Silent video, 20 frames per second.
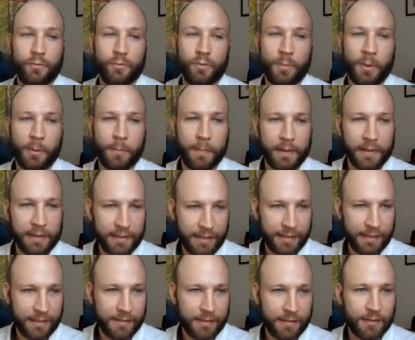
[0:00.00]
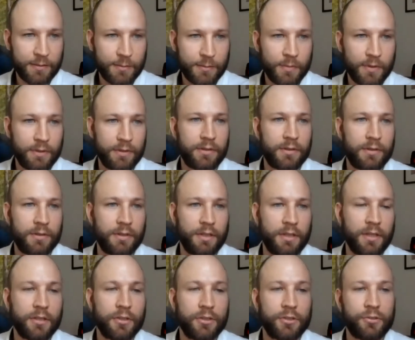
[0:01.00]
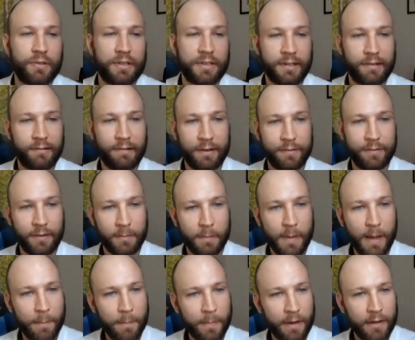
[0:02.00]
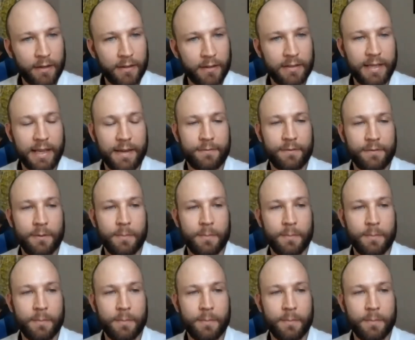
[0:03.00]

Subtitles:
repeatability assessments, stratigraphic mapping and depth